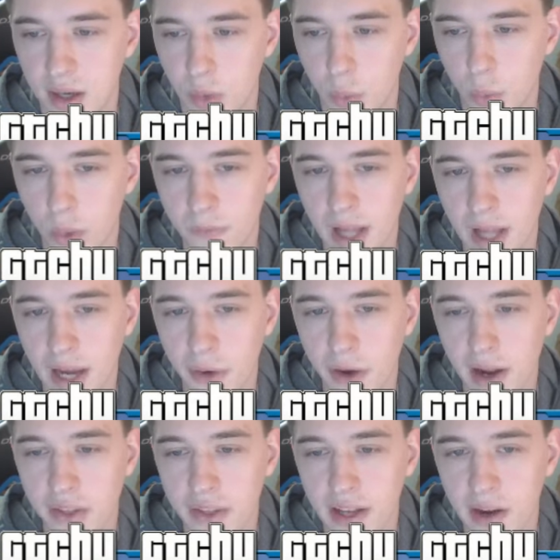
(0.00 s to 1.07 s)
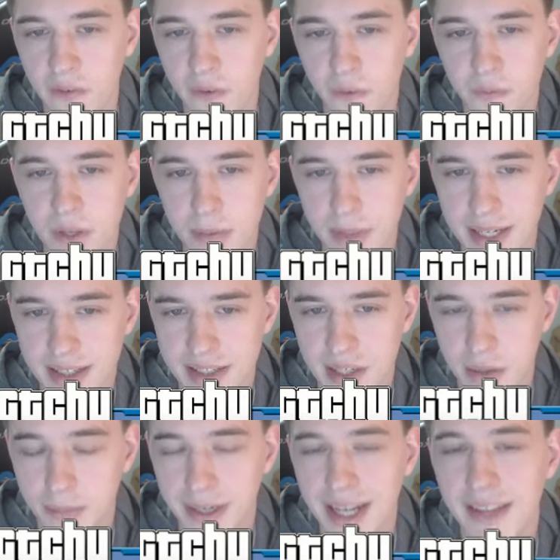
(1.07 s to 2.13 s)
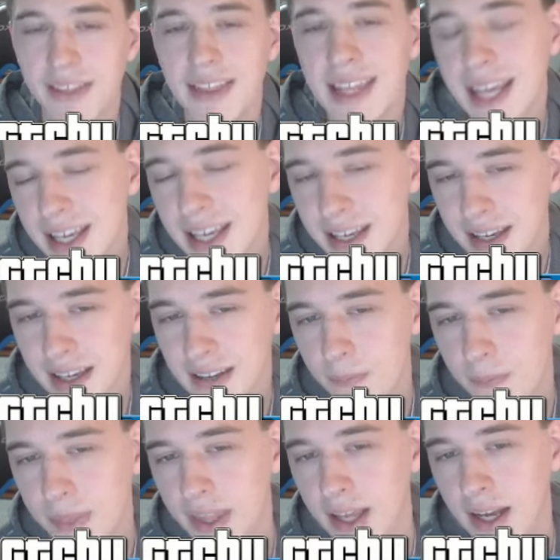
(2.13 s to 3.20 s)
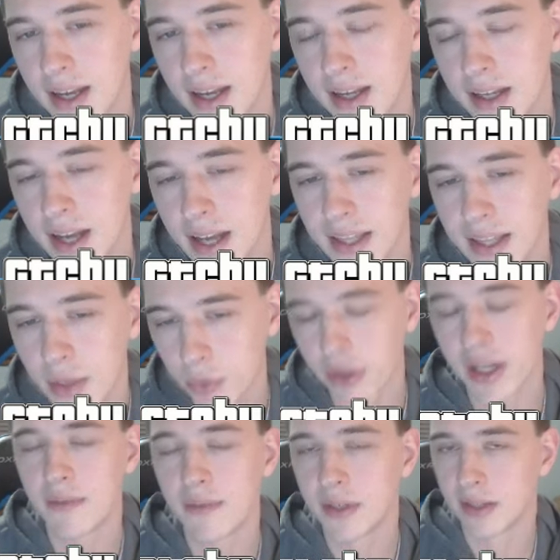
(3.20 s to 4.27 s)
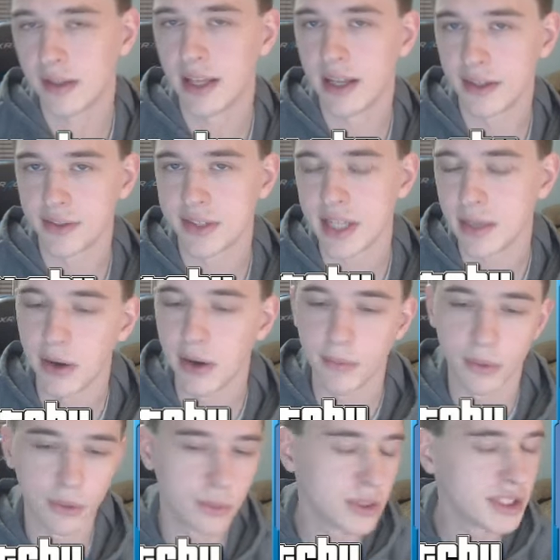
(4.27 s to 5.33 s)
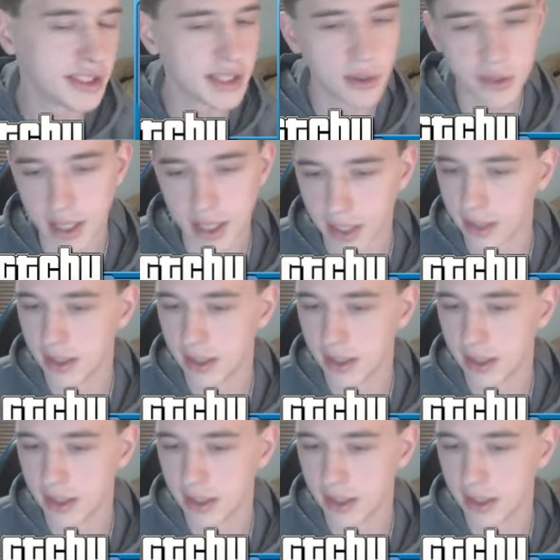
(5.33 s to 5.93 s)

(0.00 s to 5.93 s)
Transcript: we'll fly around in the air for a few minutes here, but I think I think we're going to have to land at the same airport, which is okay,